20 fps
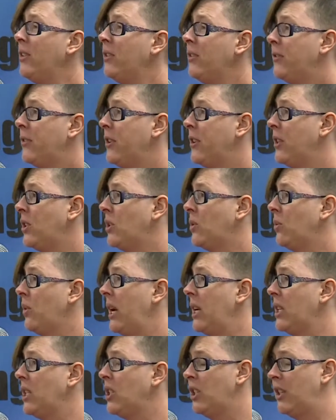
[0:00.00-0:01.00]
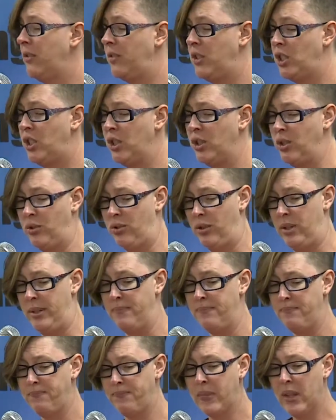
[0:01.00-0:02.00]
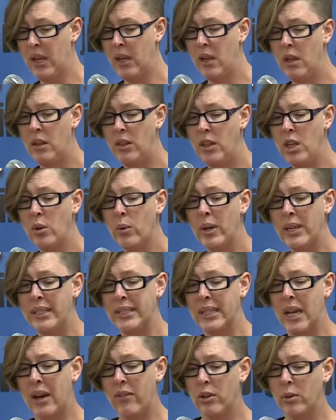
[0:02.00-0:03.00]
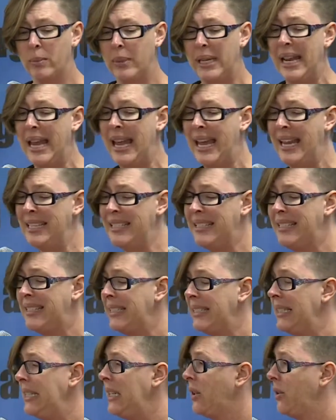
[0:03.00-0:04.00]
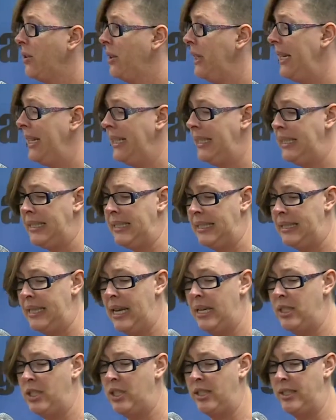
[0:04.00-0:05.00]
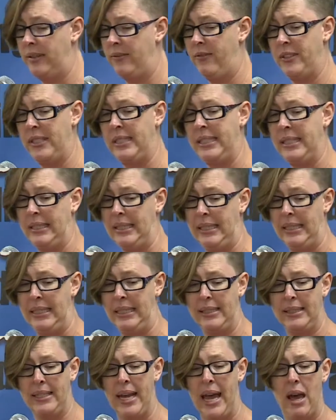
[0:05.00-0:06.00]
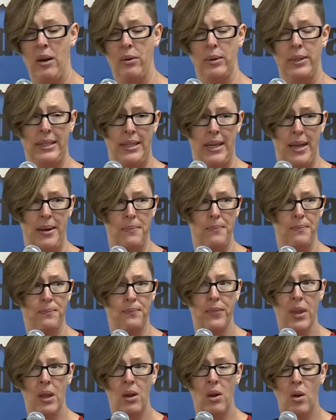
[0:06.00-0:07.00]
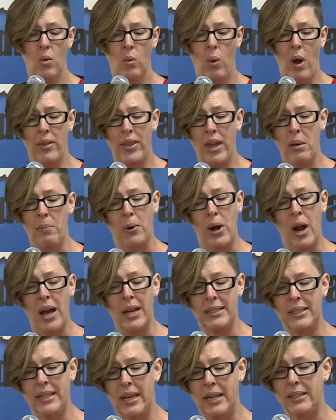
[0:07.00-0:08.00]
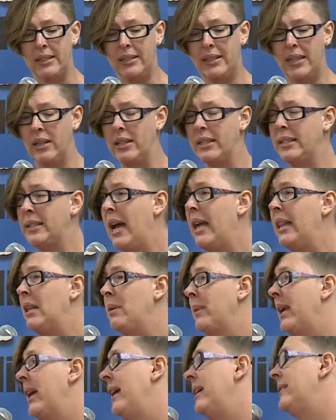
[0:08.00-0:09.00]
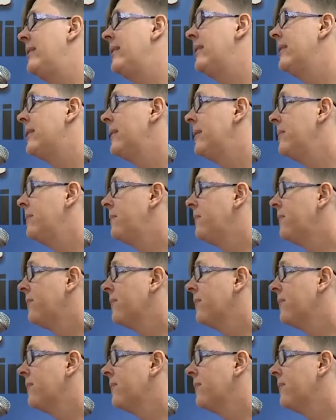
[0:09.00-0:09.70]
for this rush of children, the U.S. government hastily created detention facilities to house them while they processed their asylum cases.